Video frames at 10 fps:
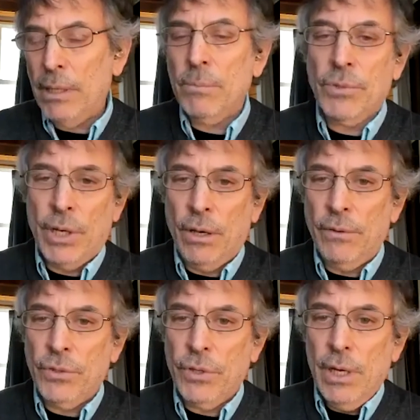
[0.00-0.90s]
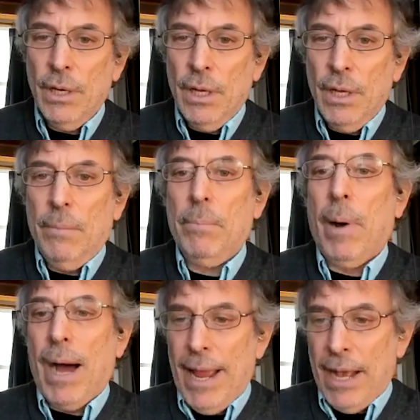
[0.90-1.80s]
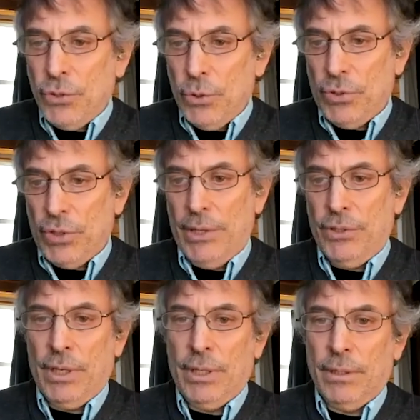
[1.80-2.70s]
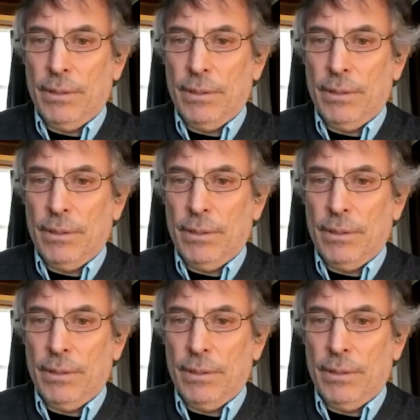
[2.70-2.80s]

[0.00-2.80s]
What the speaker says: themselves by exercising